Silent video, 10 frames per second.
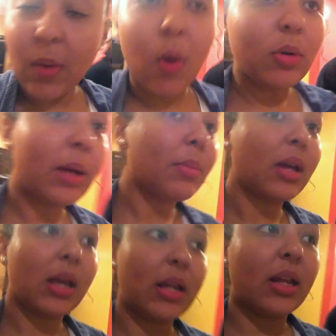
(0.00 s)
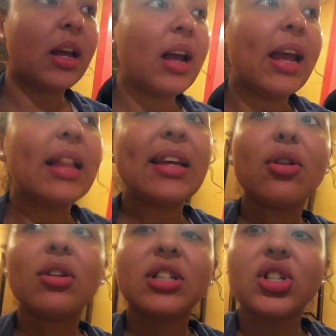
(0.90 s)
He won't let me eat it. He
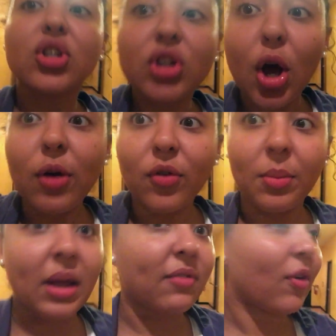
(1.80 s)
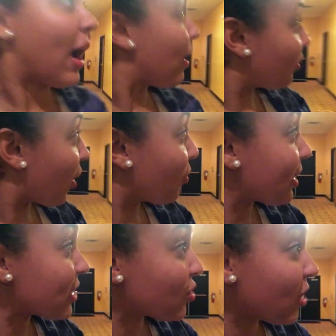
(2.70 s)
literally stood over me for how long
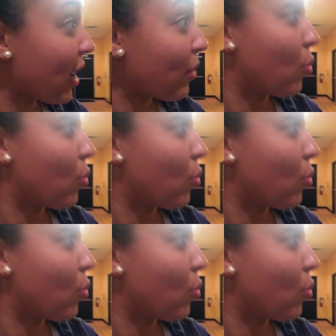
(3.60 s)
yesterday?